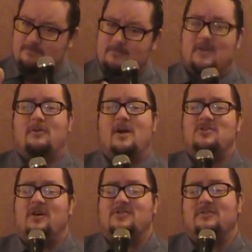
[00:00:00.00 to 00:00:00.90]

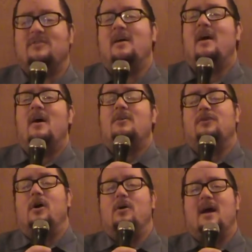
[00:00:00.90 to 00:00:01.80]
Congratulations.
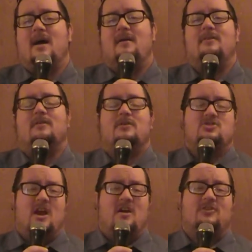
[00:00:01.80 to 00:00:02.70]
So guys,
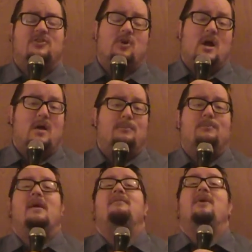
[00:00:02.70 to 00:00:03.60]
share and
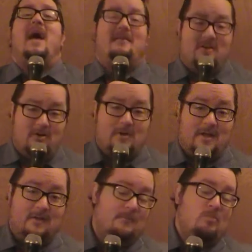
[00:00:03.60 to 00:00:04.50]
subscribe if you haven't
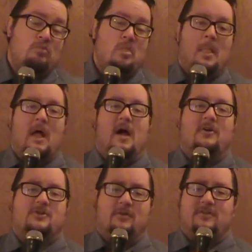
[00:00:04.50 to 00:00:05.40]
already. Uh,
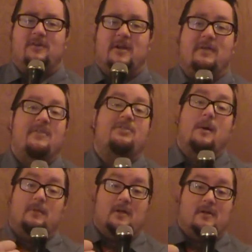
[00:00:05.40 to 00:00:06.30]
show this video that
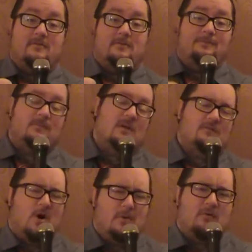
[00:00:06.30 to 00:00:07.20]
thumb and love.
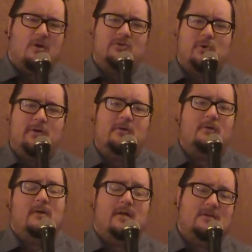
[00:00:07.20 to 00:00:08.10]
Follow me over on
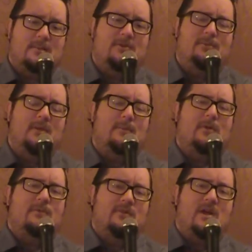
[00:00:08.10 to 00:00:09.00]
Twitter,
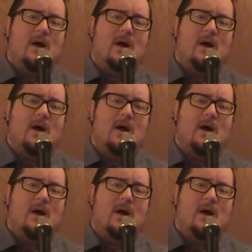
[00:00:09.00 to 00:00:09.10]
WCPW Review Guy